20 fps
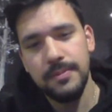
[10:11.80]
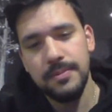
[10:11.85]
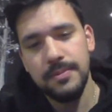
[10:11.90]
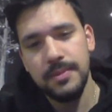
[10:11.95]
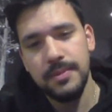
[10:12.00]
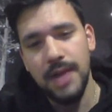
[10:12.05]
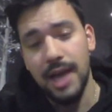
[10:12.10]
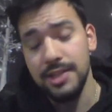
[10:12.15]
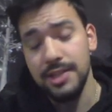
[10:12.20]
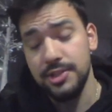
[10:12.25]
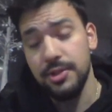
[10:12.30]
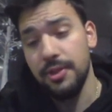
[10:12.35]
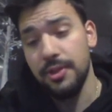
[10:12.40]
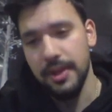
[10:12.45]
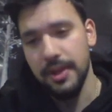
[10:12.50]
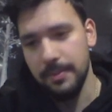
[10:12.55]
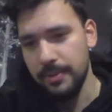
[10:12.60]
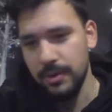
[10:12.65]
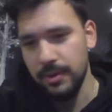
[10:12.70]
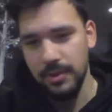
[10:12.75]
I still
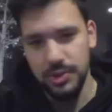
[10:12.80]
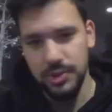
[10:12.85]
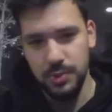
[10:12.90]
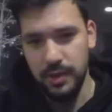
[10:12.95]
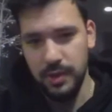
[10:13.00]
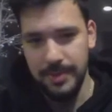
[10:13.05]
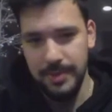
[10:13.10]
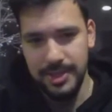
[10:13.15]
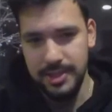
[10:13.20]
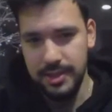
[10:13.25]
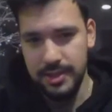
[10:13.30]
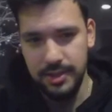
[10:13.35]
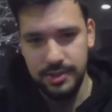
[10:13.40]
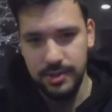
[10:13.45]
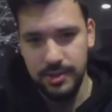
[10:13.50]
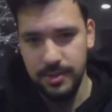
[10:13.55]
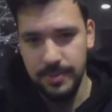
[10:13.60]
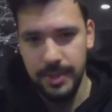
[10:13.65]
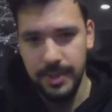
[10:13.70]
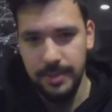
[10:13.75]
think Pearl is one of the best decks,
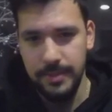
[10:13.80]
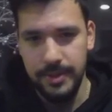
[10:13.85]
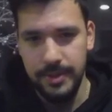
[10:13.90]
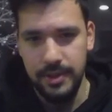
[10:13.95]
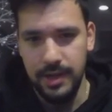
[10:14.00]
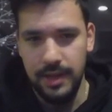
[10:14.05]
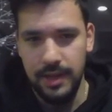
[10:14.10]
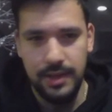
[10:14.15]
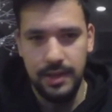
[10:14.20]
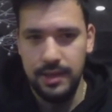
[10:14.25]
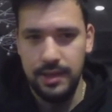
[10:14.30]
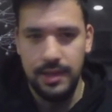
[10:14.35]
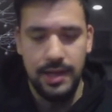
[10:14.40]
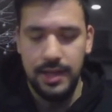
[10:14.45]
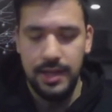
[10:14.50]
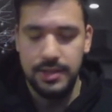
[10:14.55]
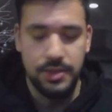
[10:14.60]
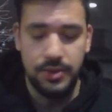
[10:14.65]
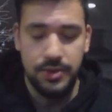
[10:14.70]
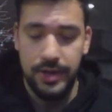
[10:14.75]
though, in my opinion. I think the
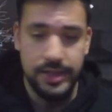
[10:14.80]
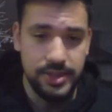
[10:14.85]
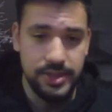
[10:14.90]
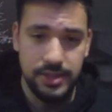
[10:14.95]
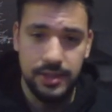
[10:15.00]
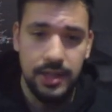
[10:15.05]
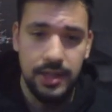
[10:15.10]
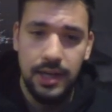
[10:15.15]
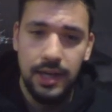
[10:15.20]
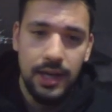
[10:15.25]
deck's crazy.